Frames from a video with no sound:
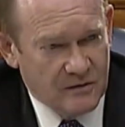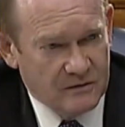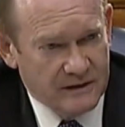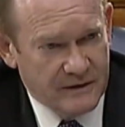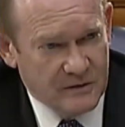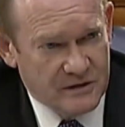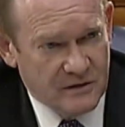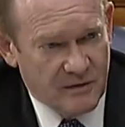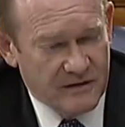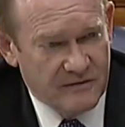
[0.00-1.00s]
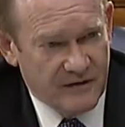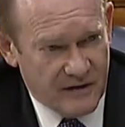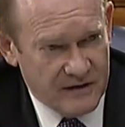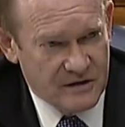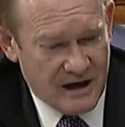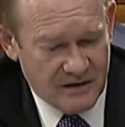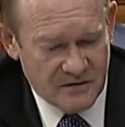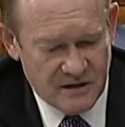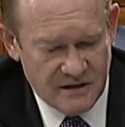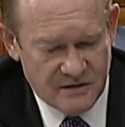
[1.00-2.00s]
your leadership on the very
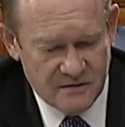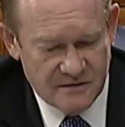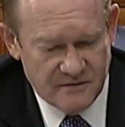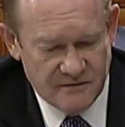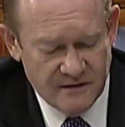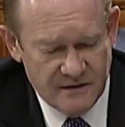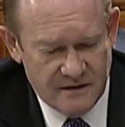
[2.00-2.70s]
challenging issues of